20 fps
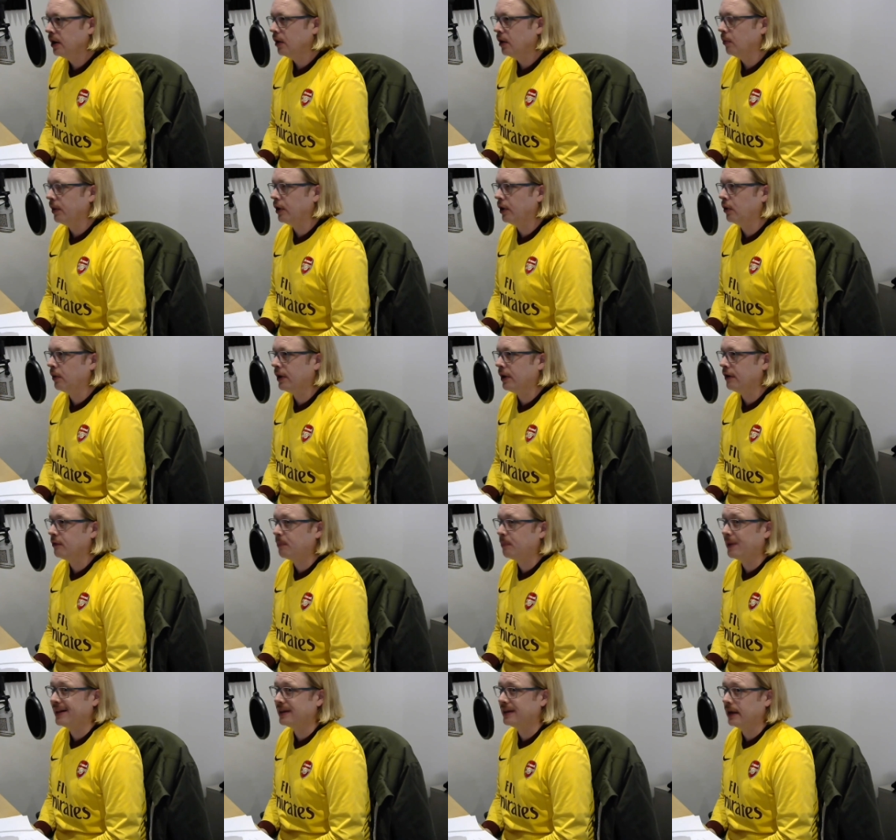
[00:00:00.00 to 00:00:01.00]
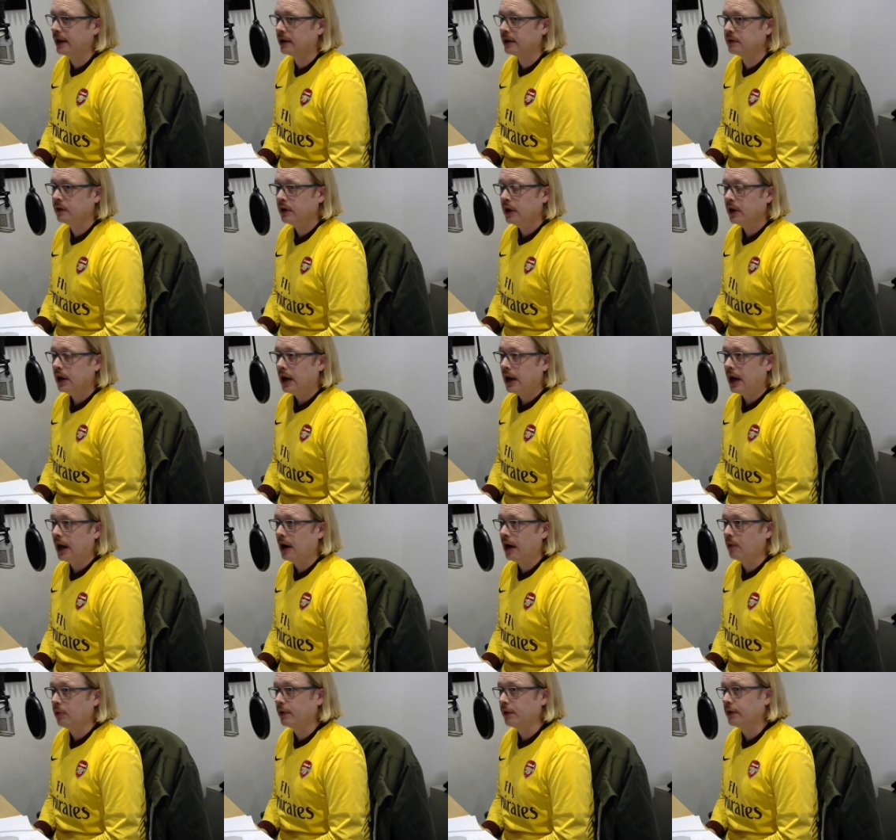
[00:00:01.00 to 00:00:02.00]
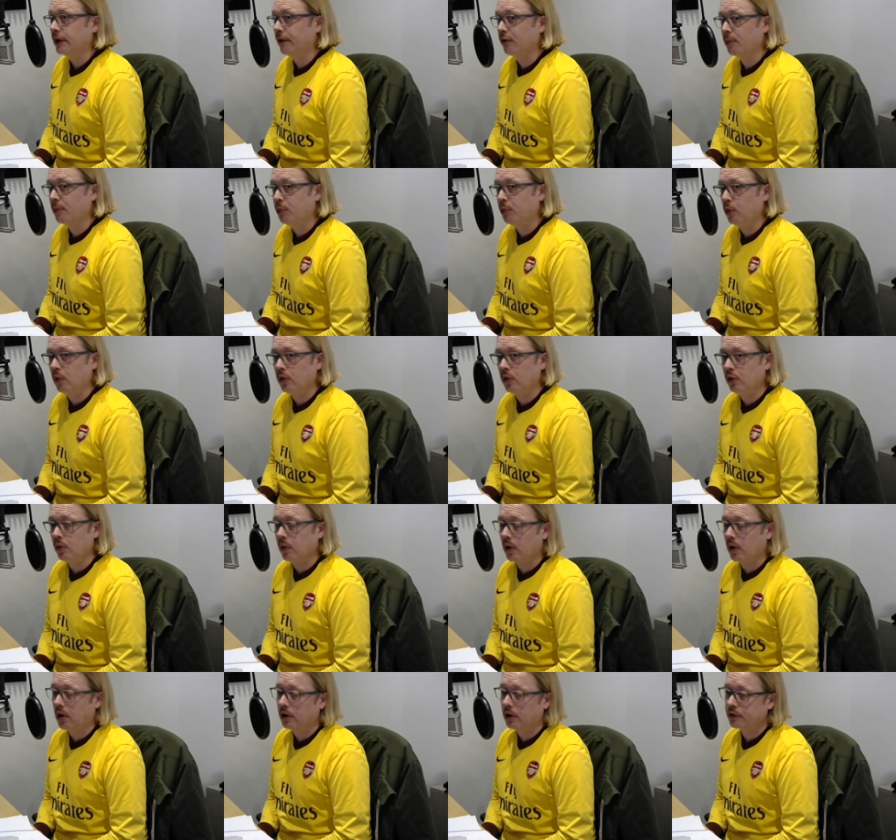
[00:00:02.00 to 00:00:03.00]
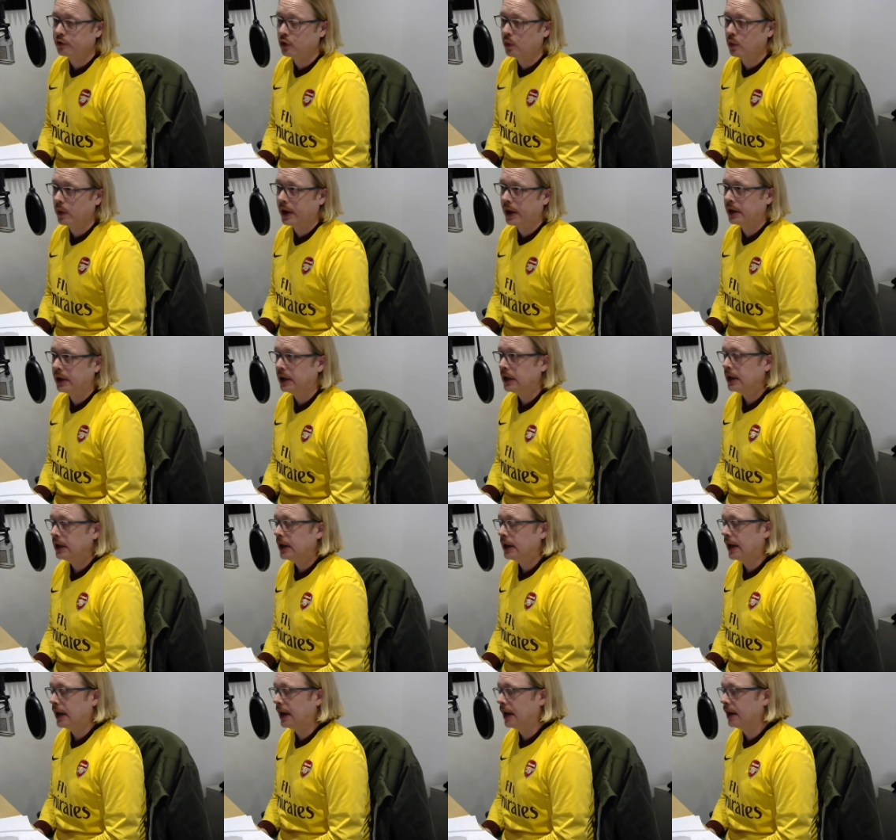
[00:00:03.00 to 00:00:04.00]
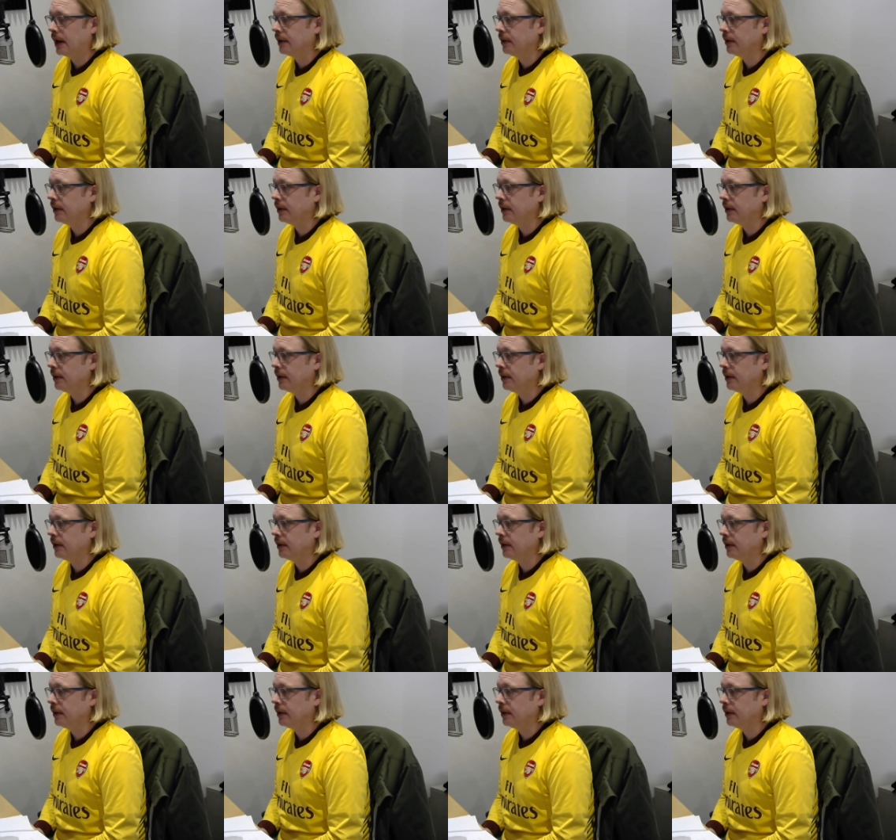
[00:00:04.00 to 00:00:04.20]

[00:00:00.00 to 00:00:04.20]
we know he's been linked uh, with Liverpool, who were also in uh,